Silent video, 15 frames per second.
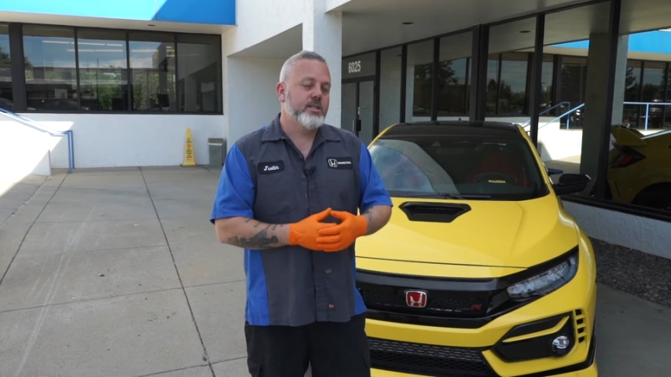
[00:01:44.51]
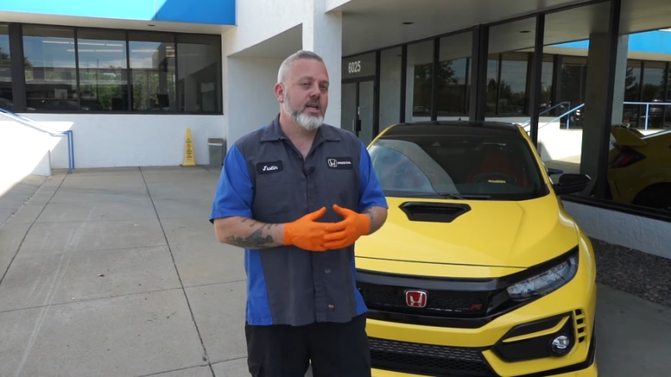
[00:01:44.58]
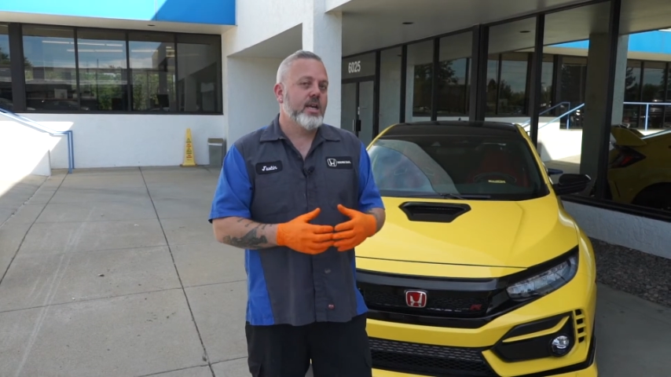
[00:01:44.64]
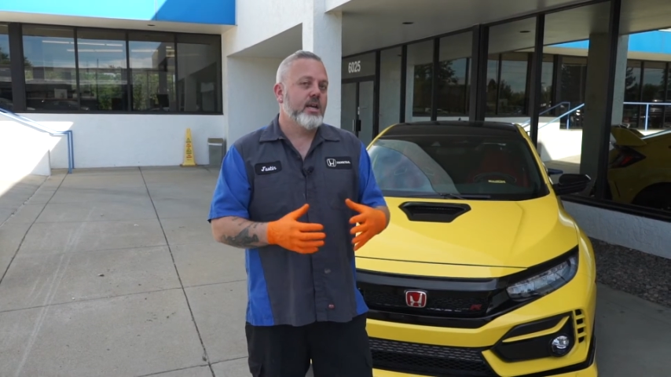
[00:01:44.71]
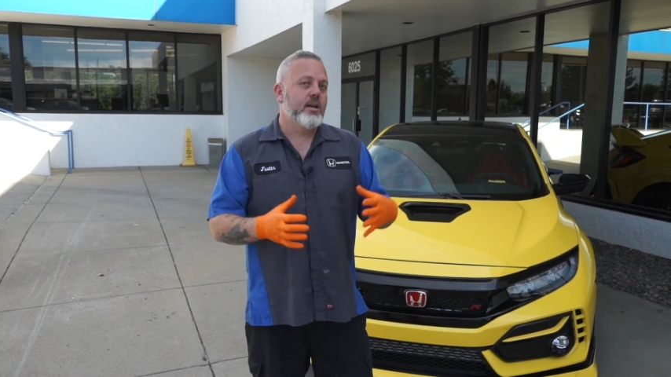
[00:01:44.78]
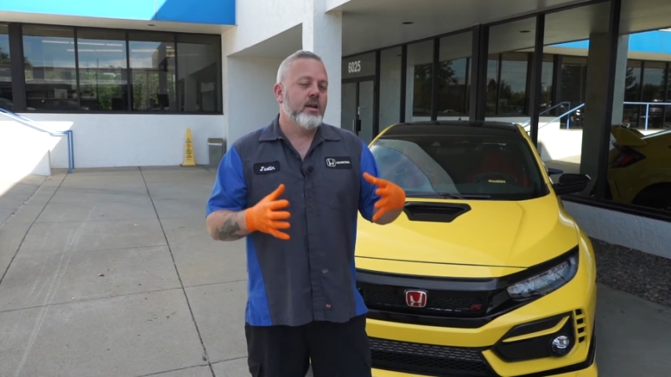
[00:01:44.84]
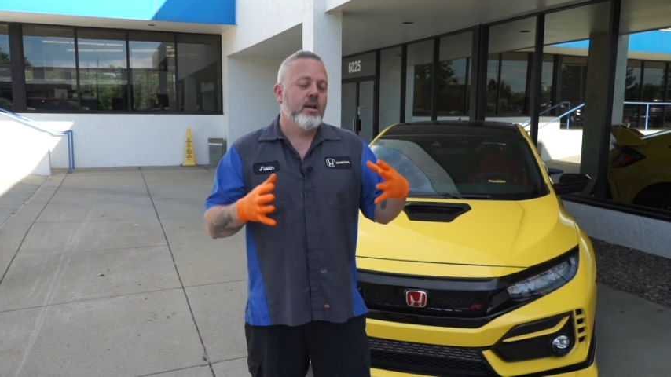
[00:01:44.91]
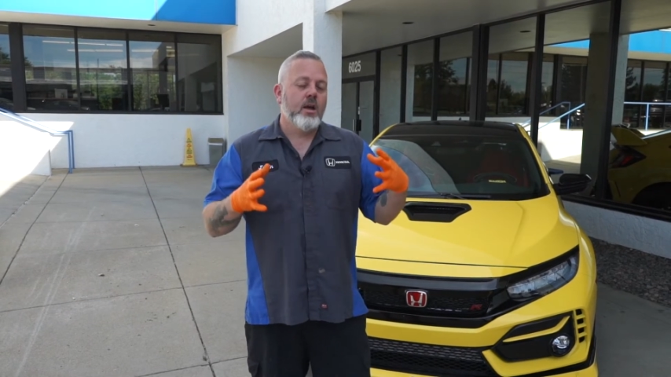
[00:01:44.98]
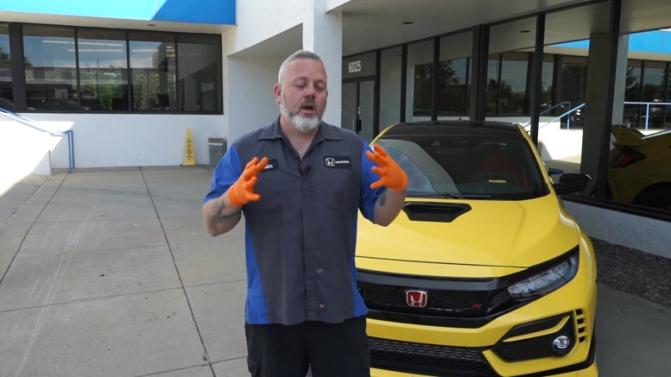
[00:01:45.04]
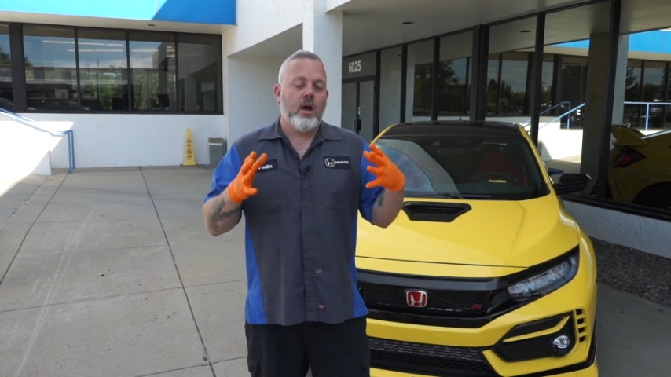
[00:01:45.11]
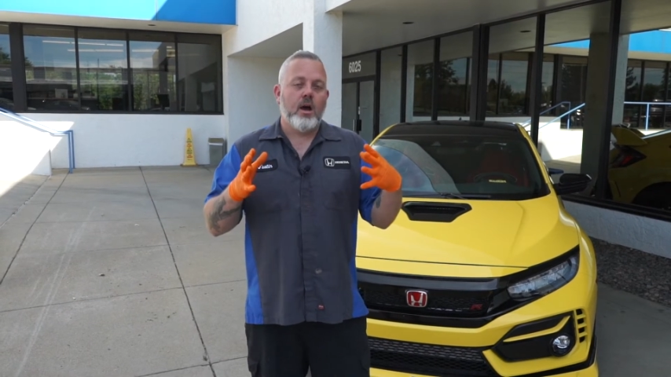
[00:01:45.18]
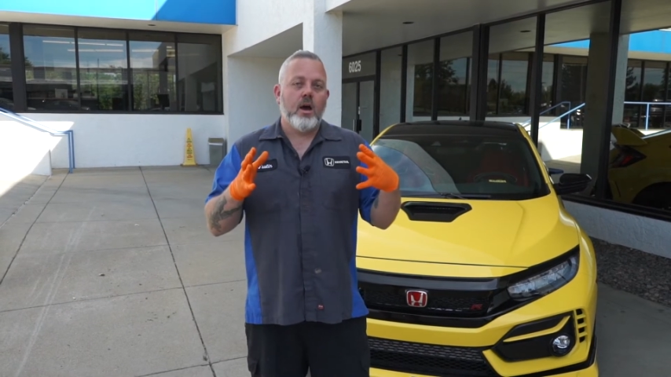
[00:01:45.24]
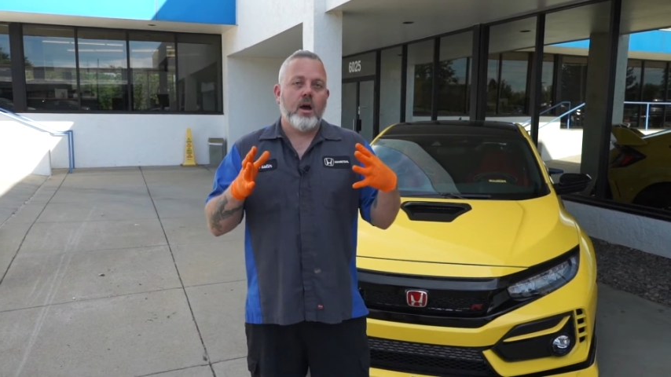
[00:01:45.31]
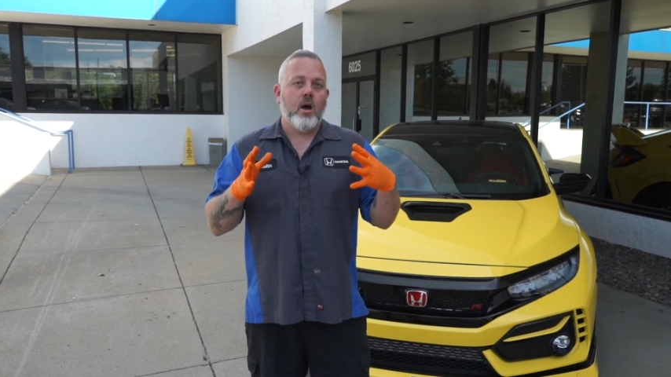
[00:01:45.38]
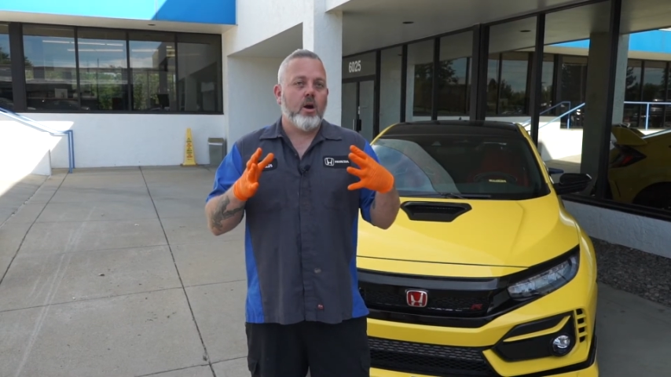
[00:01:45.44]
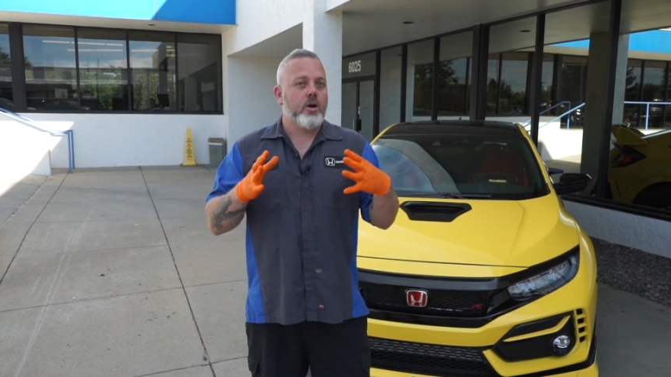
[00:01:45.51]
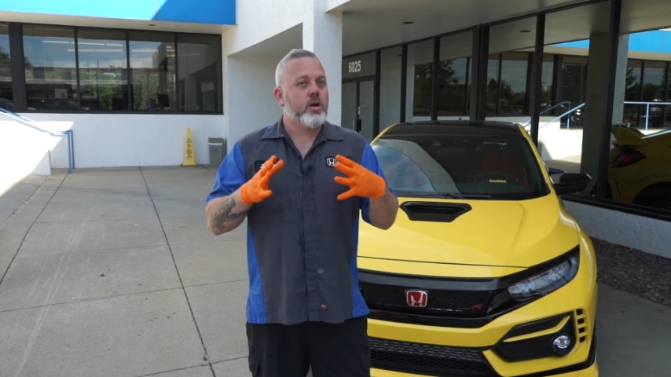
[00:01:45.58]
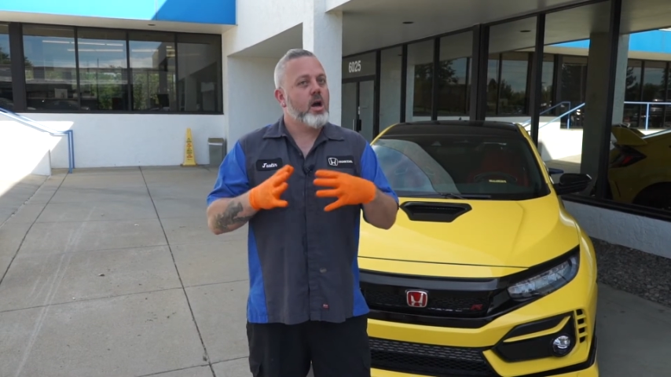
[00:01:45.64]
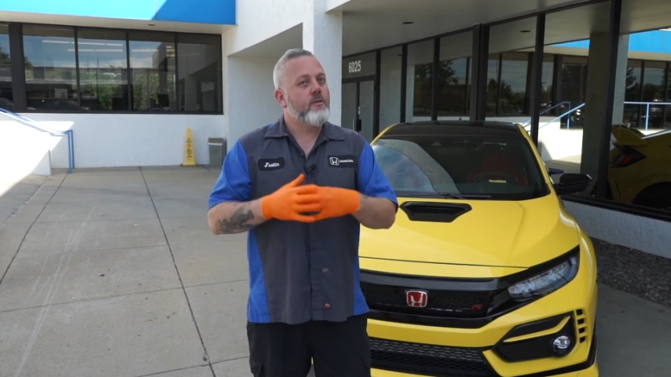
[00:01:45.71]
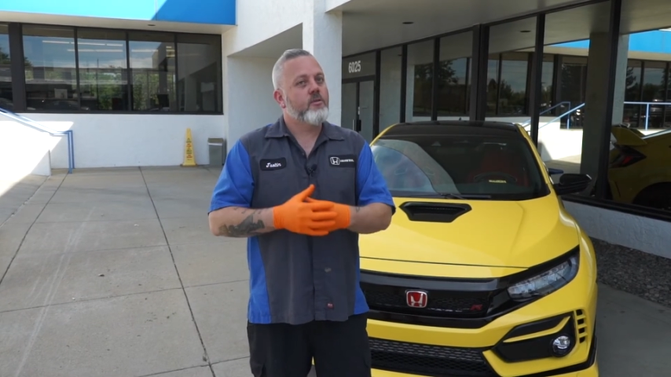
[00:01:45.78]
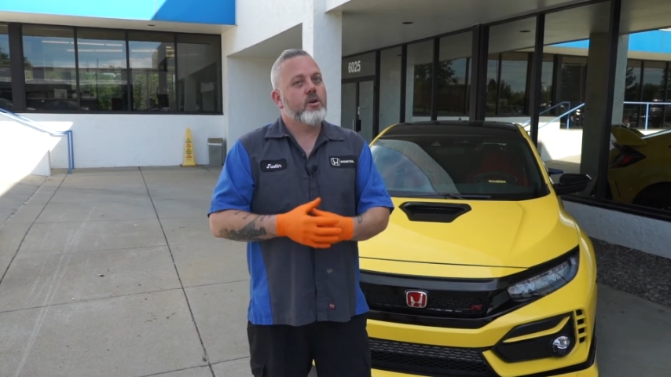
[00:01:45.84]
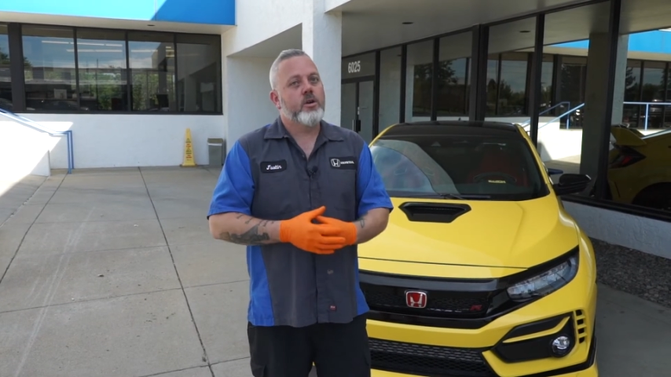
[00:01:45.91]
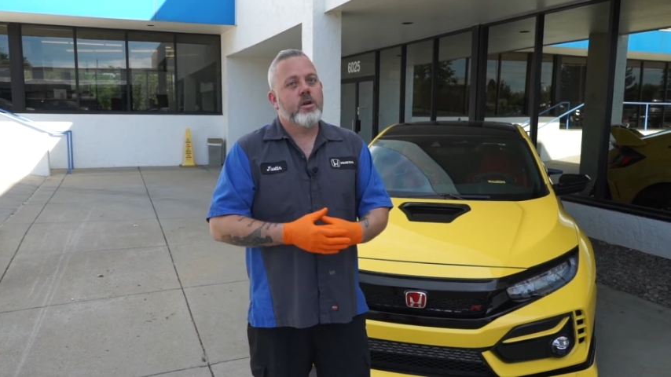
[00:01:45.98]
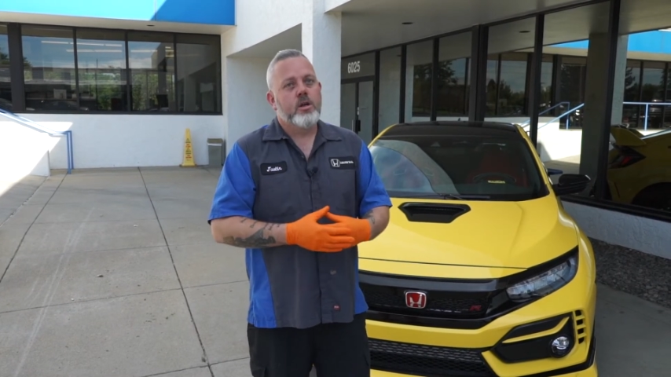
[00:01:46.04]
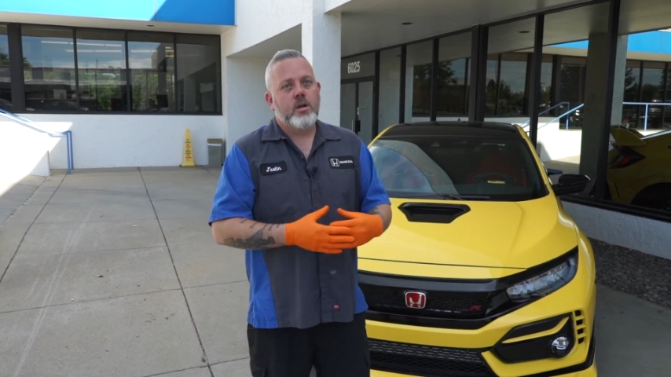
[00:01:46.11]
then are covered